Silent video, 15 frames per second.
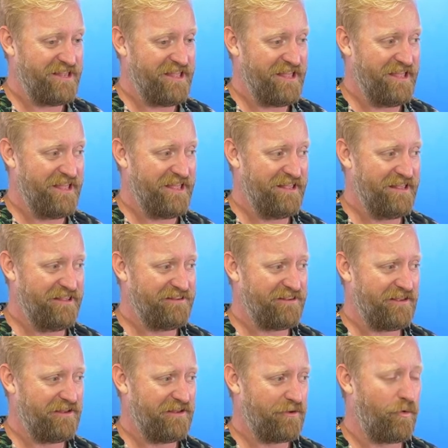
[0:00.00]
is
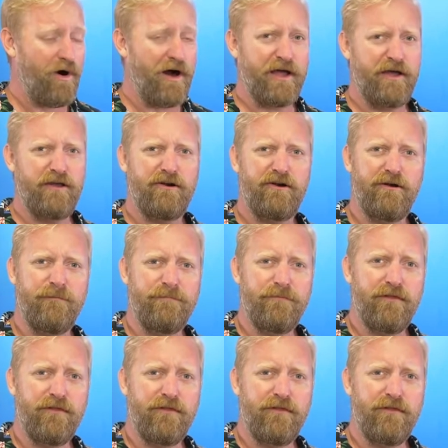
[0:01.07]
quieter,